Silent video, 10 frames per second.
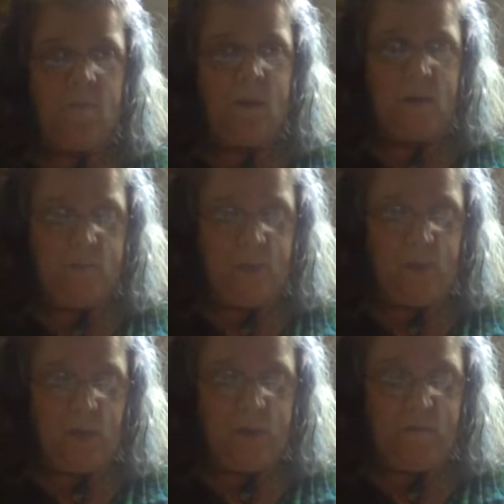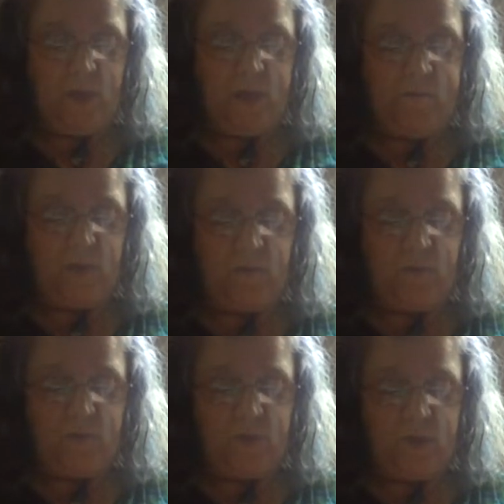make a meal out of the
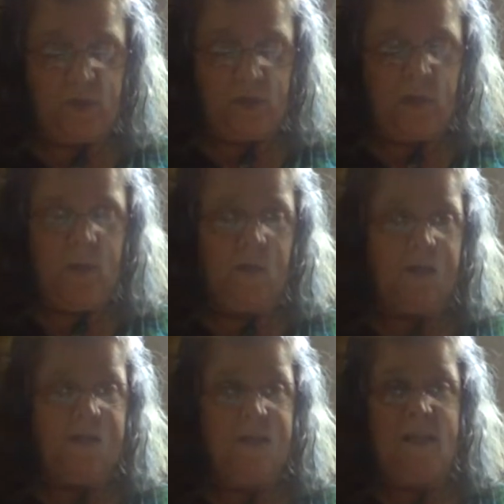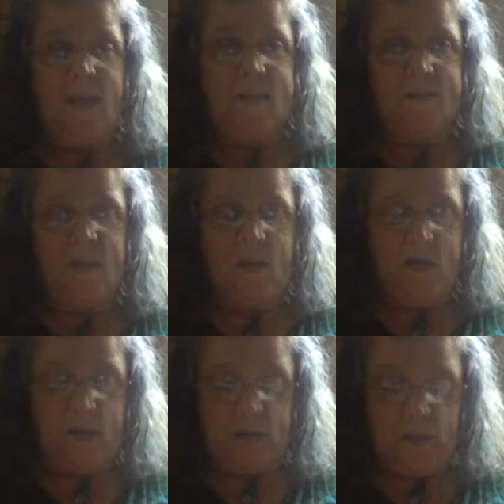leftovers, like I did last
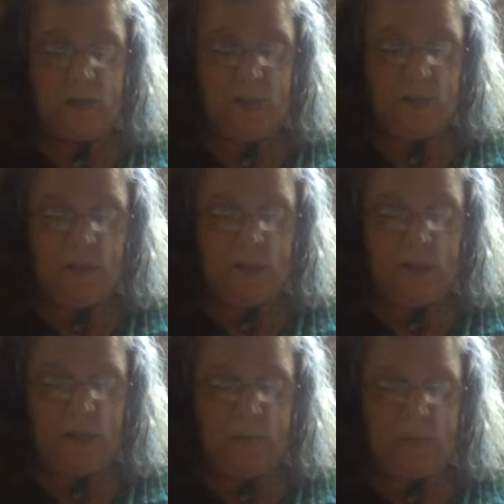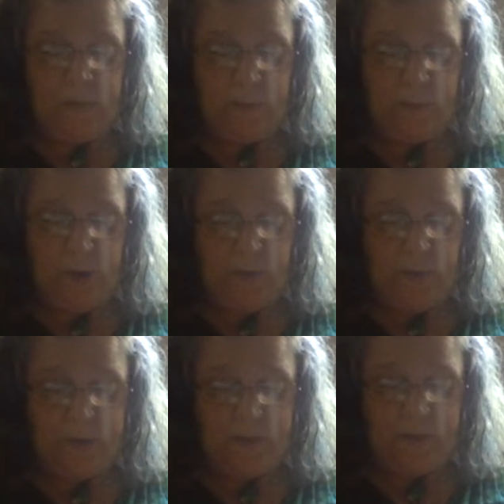night. And I was really proud of
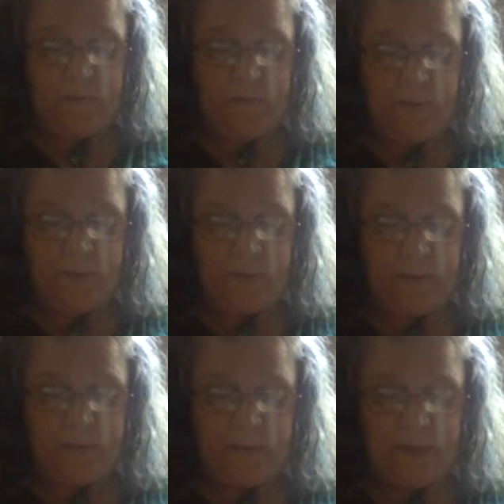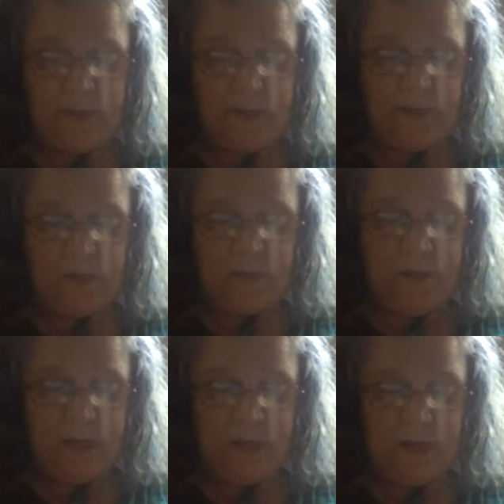myself because last night I only
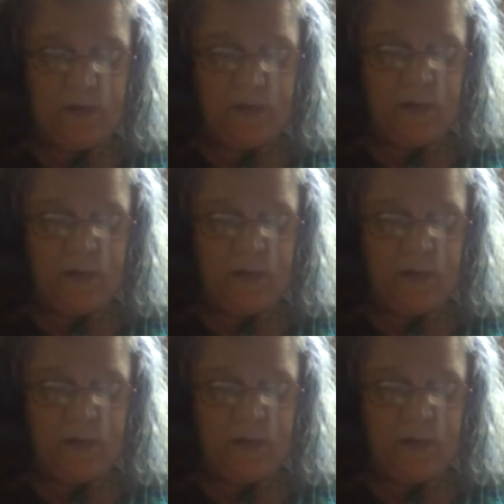ate,